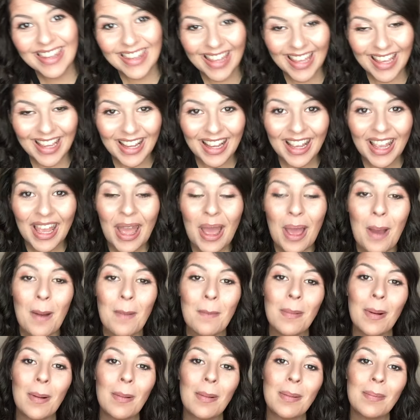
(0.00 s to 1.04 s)
thing.
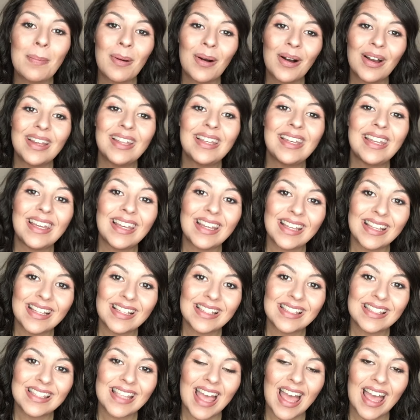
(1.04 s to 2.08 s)
But my point
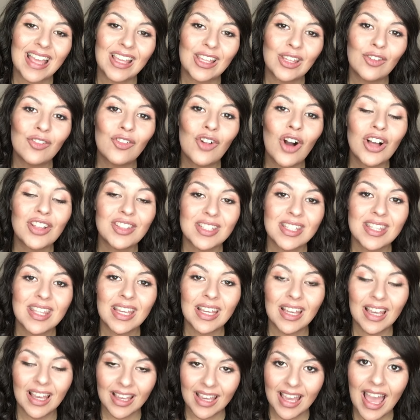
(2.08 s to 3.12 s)
is, you've got to
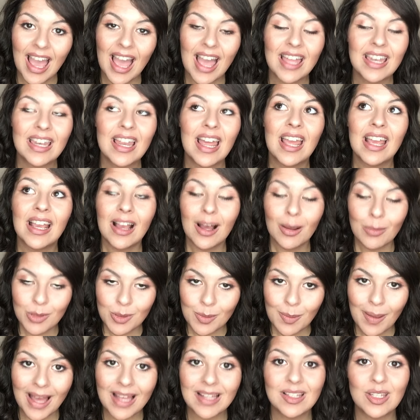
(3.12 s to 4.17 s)
think again, it comes
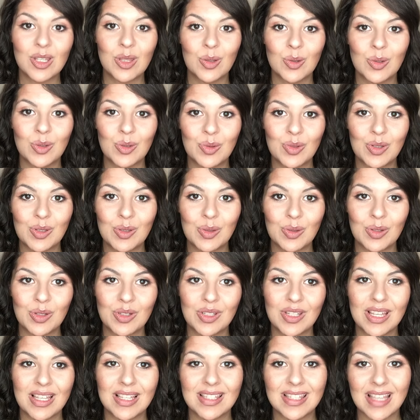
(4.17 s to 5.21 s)
back to those
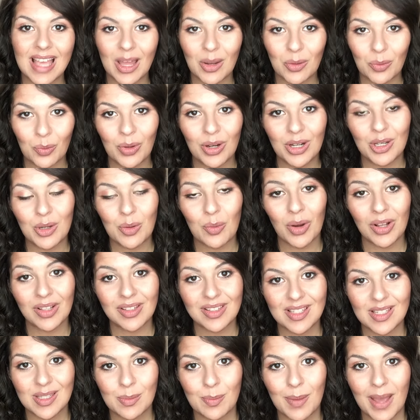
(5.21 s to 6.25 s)
resources and where you want
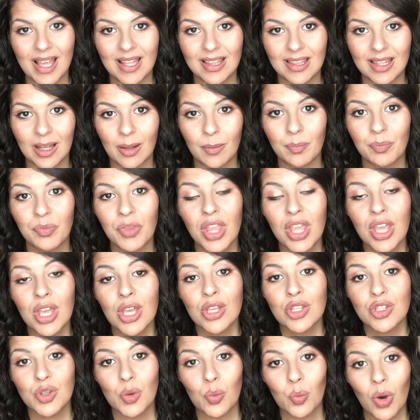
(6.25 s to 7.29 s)
to spend them.
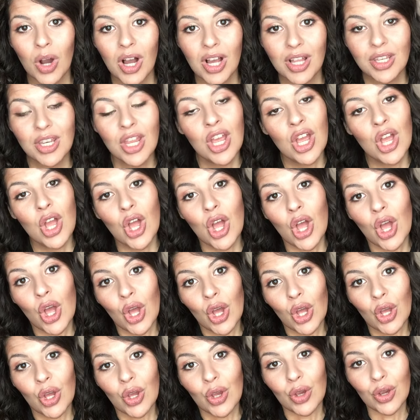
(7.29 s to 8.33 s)
So one,
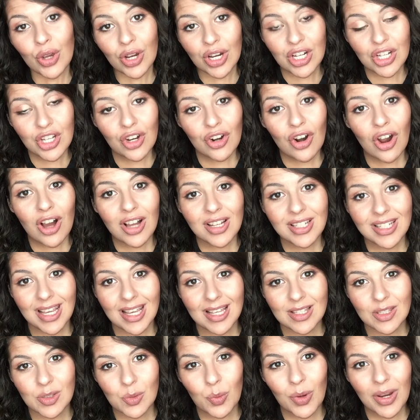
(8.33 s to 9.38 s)
who are your
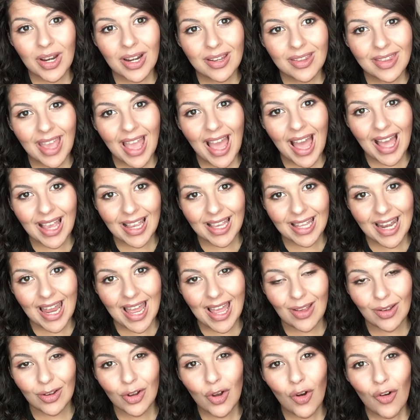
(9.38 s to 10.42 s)
audience? Where are they hanging
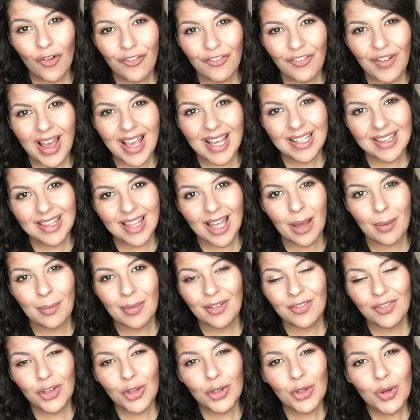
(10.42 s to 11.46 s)
out? Go find them.
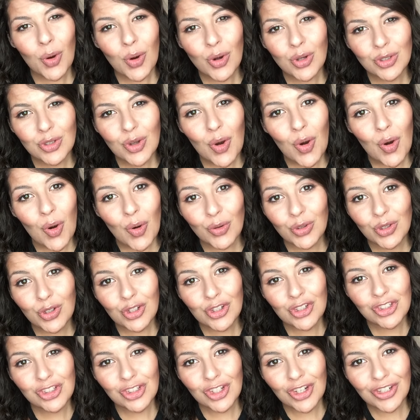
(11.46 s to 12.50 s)
If you don't know, you
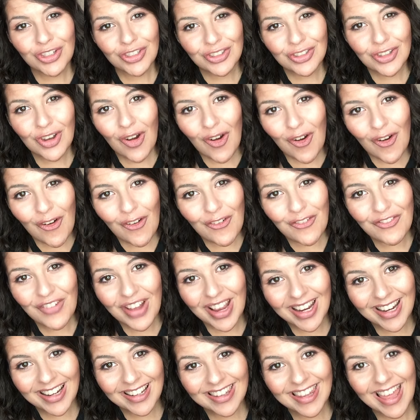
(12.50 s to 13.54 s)
should know.
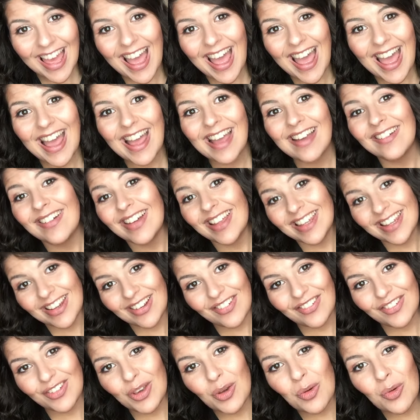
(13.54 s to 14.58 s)
Figure that out. And
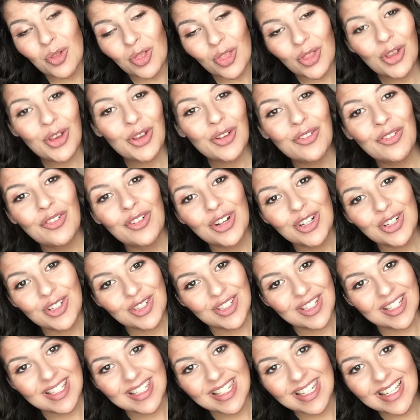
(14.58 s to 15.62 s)
if you look for
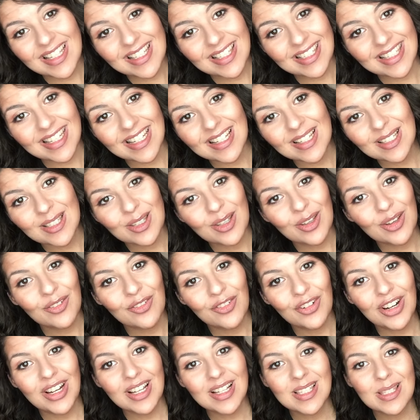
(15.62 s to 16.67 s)
statistics, look
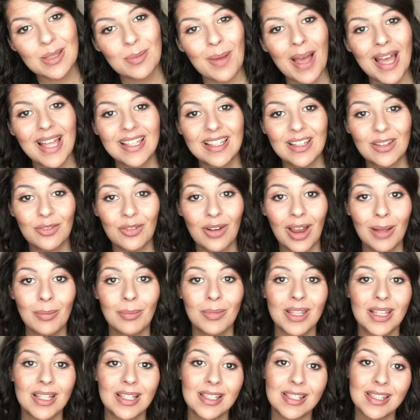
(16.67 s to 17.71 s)
for Expanded
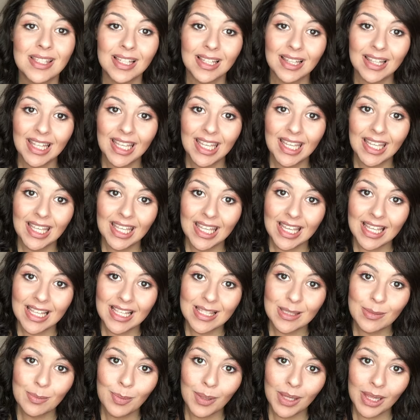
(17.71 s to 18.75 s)
Ramblings. The link
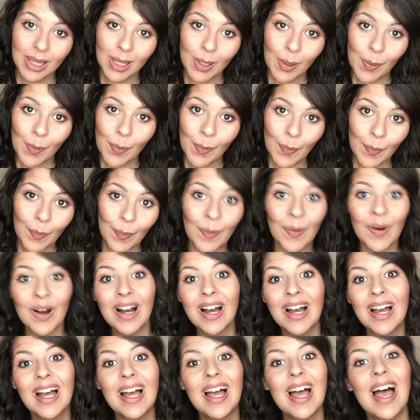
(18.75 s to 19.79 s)
is below.
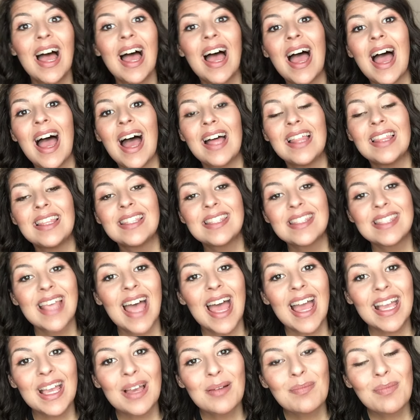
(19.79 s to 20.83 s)
The
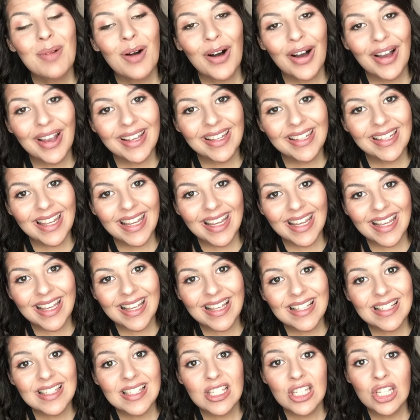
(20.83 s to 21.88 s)
second point
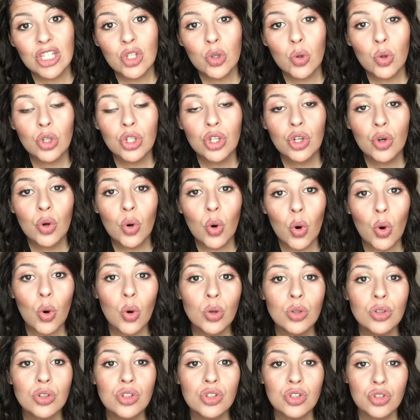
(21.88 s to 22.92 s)
is to know your
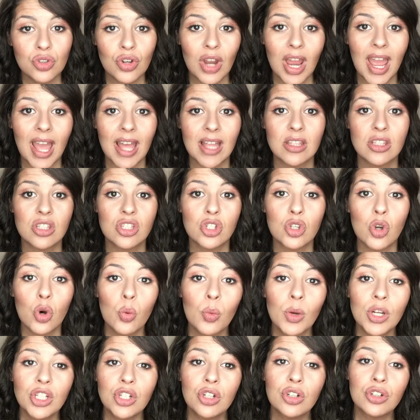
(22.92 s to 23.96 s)
own strengths. Know
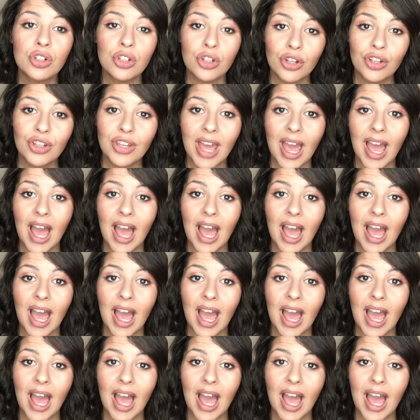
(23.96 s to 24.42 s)
what you're good